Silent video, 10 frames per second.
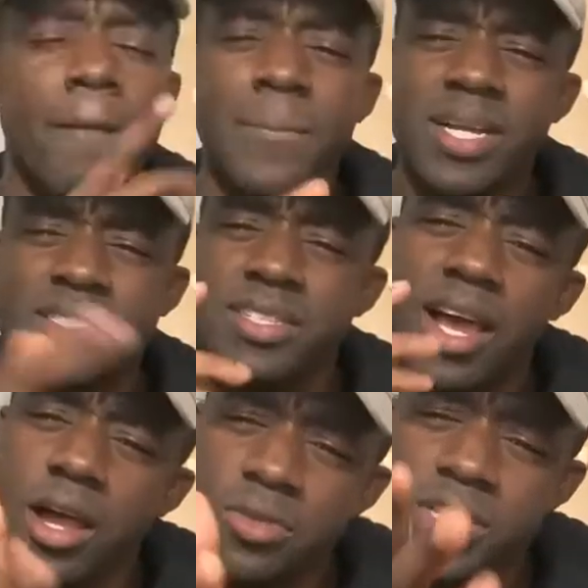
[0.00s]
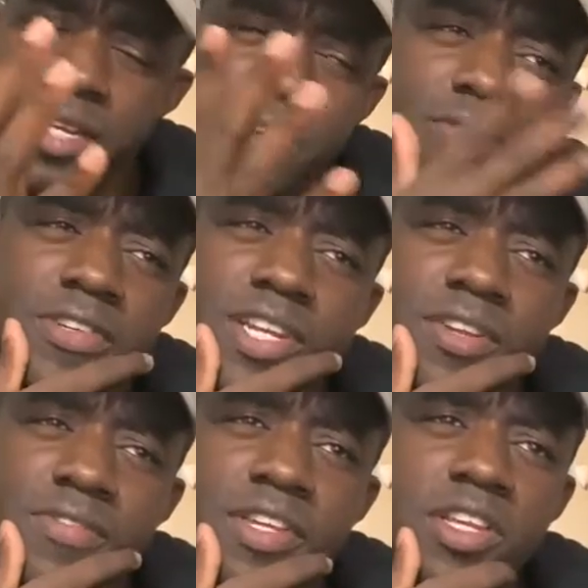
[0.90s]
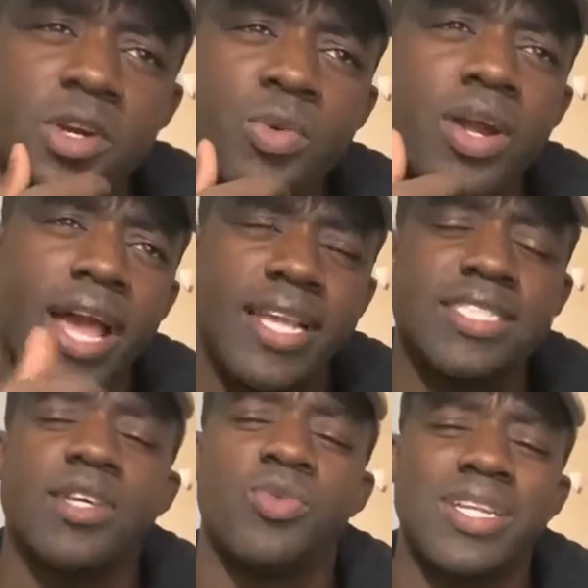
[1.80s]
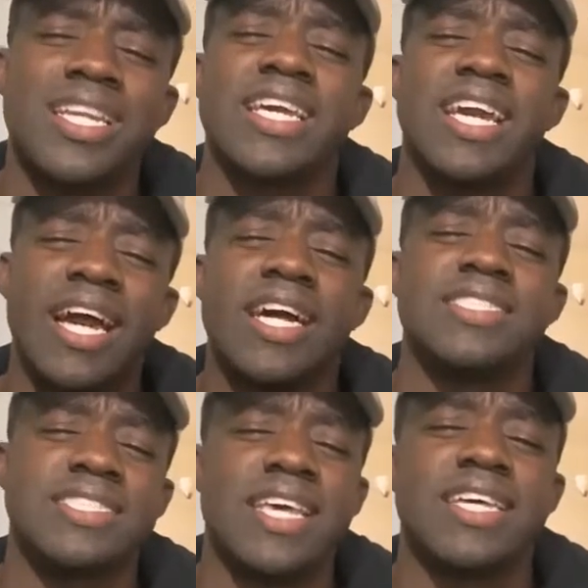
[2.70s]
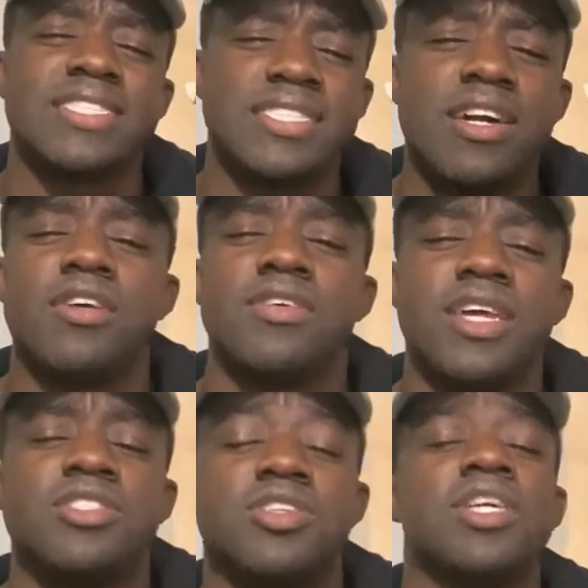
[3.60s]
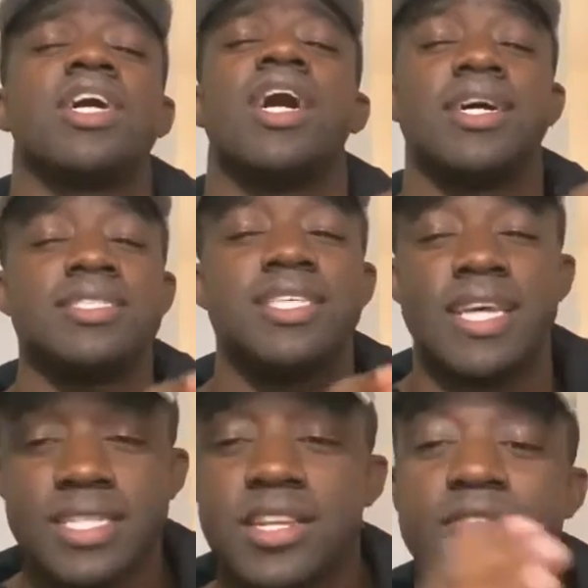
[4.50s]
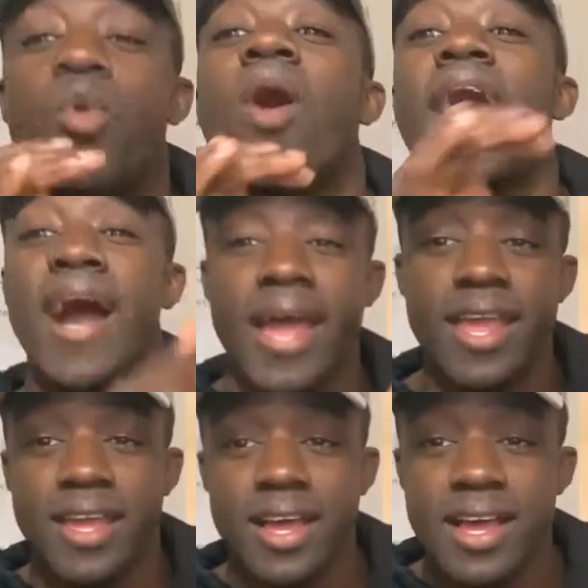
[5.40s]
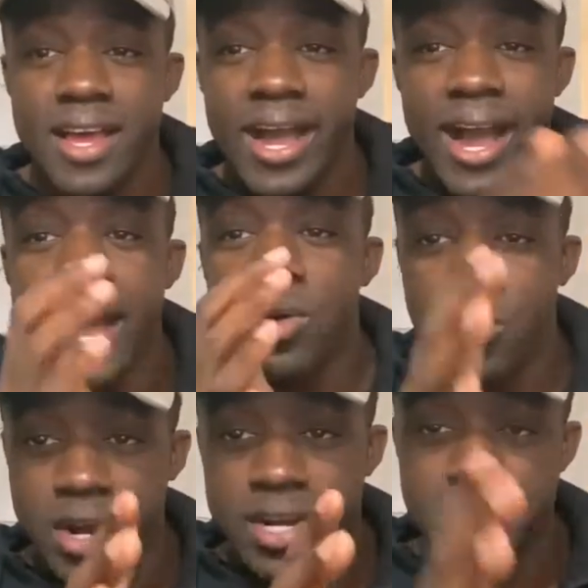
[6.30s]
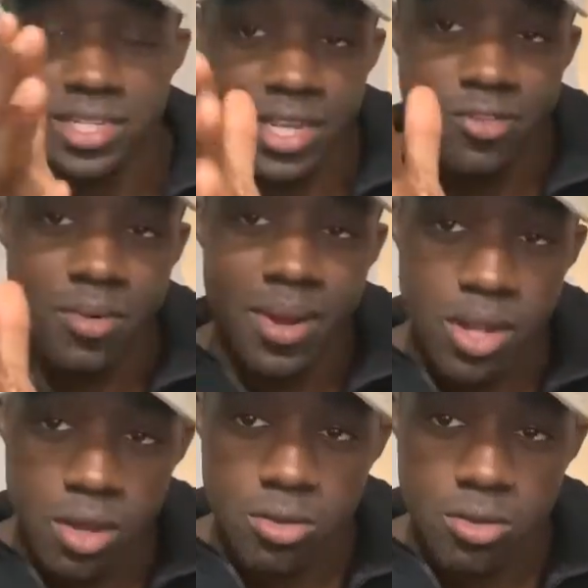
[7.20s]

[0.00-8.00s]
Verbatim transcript: But I don't think I've ever done a video where I actually went into context of, into the context of why I wanted to live on my own.